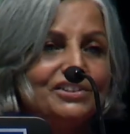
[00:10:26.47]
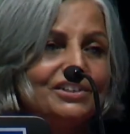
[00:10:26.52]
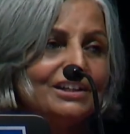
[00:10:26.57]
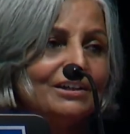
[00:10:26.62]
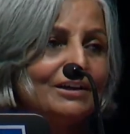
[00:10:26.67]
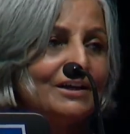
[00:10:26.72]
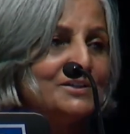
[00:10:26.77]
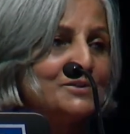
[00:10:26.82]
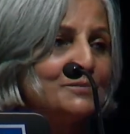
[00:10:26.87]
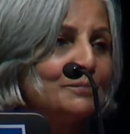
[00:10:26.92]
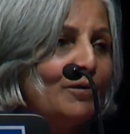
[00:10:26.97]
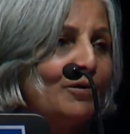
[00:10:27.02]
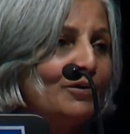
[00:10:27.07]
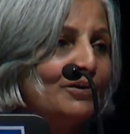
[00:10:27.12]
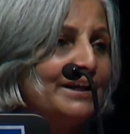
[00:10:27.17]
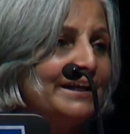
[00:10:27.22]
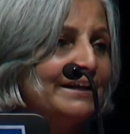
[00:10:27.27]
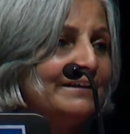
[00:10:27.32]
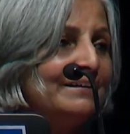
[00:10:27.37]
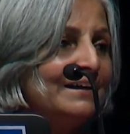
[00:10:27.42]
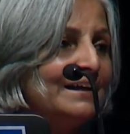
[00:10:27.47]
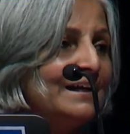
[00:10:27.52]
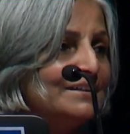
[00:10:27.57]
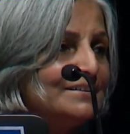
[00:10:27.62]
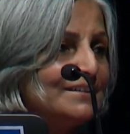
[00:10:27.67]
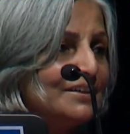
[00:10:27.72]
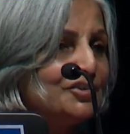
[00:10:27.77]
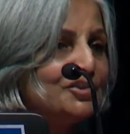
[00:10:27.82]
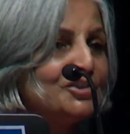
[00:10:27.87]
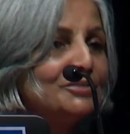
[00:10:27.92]
a corresponding
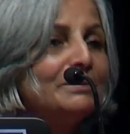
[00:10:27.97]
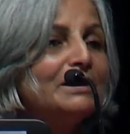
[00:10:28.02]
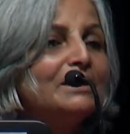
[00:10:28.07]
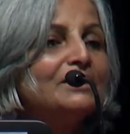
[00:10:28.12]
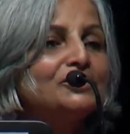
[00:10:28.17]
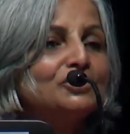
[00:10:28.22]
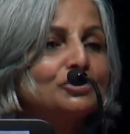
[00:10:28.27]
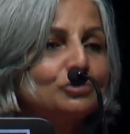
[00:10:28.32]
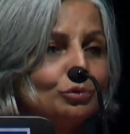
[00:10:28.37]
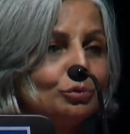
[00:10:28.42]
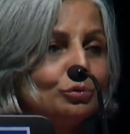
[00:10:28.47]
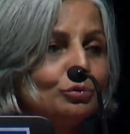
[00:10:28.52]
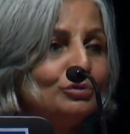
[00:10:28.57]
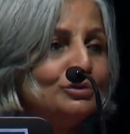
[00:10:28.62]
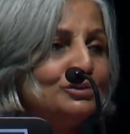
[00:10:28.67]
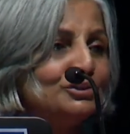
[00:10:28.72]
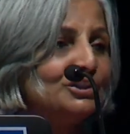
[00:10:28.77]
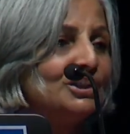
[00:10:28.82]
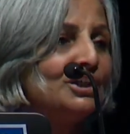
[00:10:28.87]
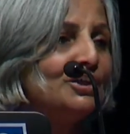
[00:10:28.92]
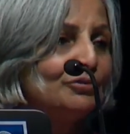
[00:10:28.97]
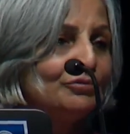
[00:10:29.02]
system in schools,